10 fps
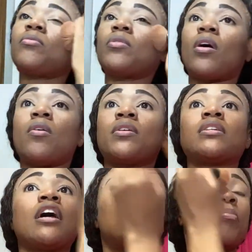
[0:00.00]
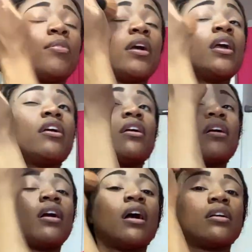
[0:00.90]
Always gotta pray
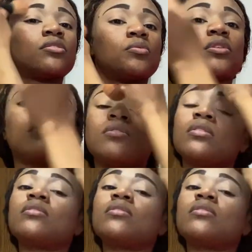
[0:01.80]
God's will.